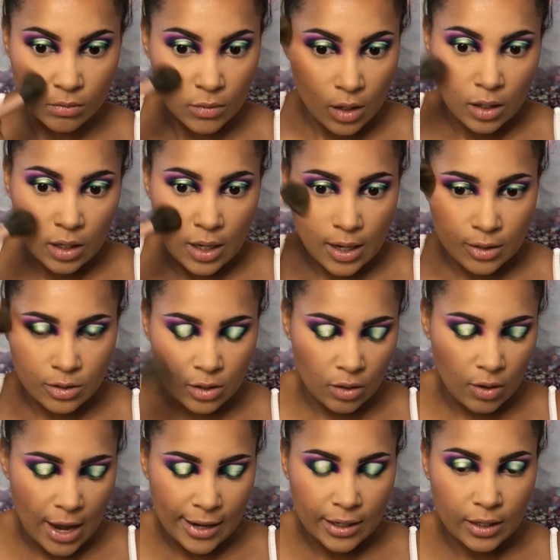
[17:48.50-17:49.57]
Yeah, so
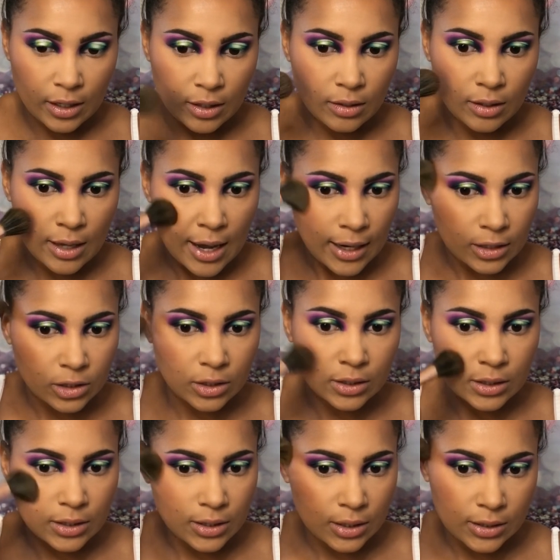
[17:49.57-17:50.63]
I can actually
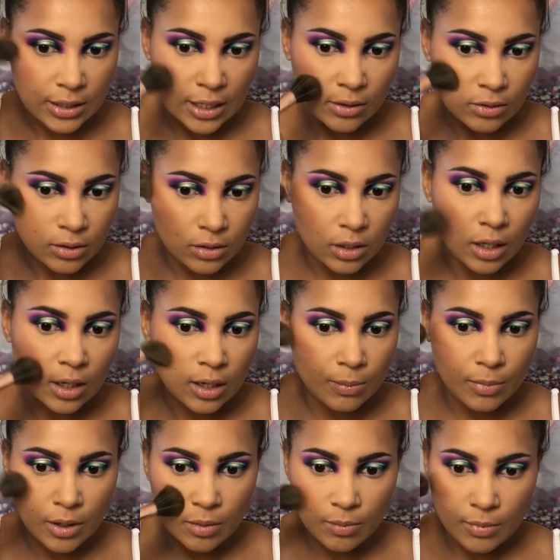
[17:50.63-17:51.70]
sit down and talk
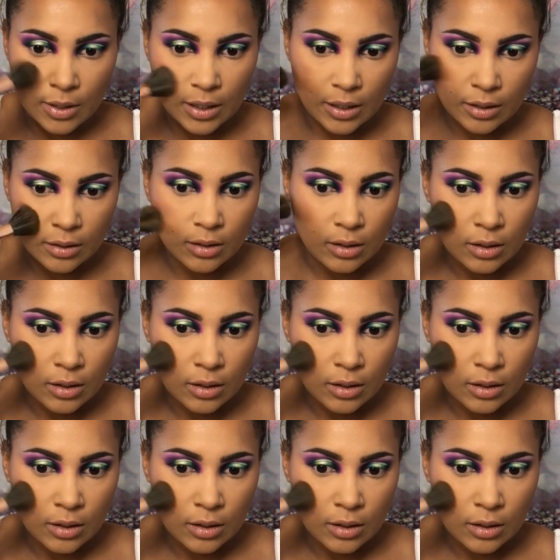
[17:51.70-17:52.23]
about my